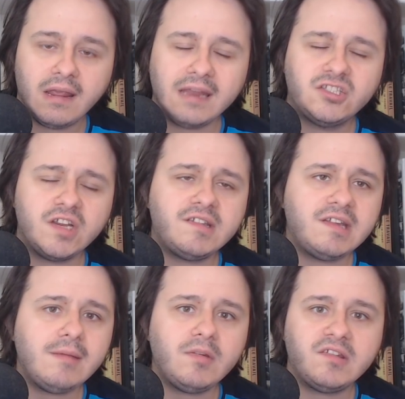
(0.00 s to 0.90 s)
It just
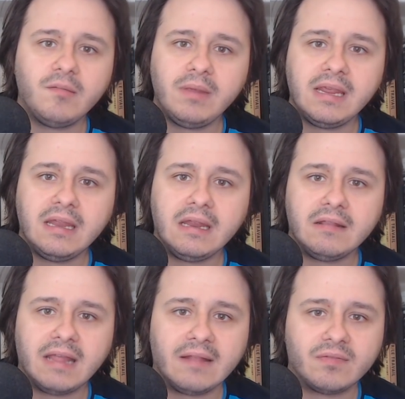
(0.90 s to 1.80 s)
seems to me
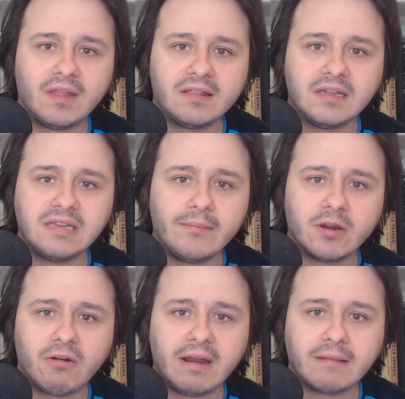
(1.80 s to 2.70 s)
that that the
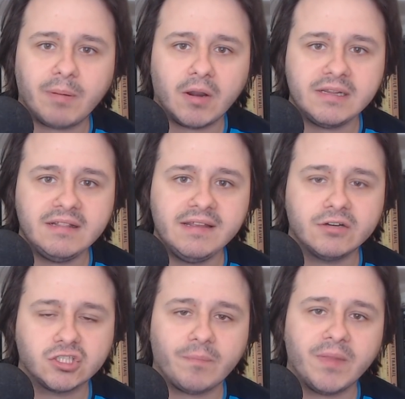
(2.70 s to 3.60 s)
Democratic Party leadership,